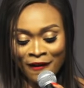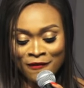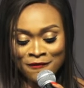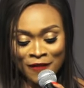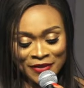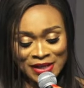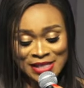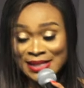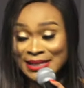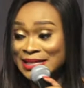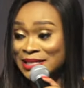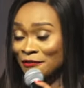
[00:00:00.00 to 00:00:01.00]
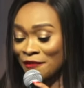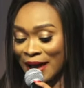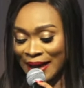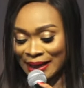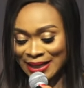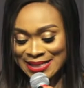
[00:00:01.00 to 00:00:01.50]
further
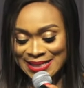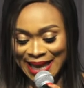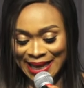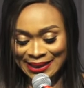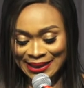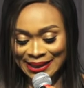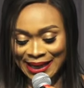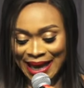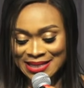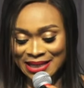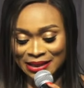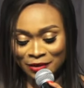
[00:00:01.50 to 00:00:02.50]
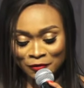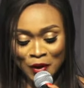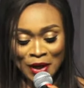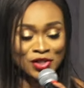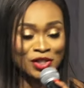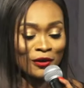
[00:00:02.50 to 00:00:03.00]
solidifying her standing as an
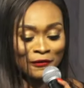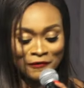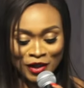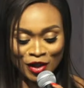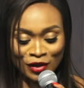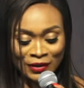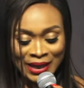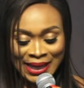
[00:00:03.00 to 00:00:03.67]
influential figure